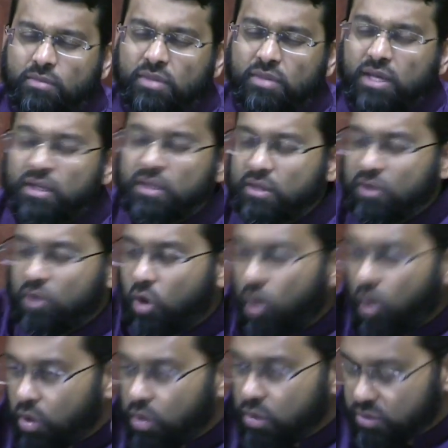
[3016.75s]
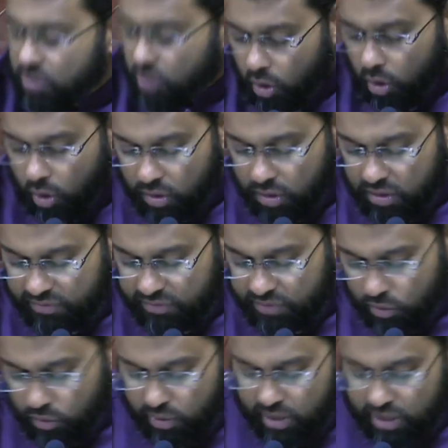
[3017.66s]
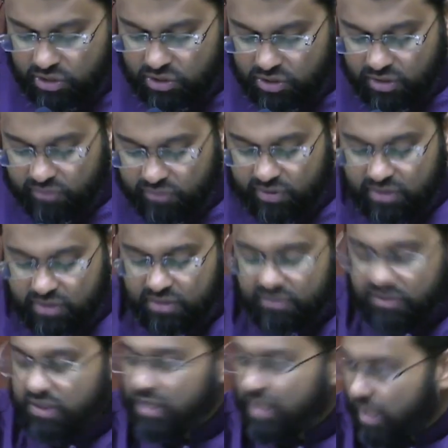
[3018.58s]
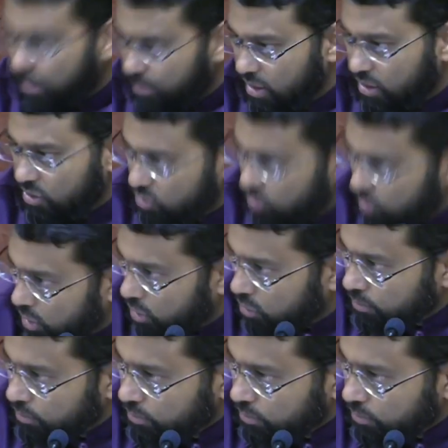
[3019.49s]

then called all of the Quraysh in front of the Kaaba, as you know.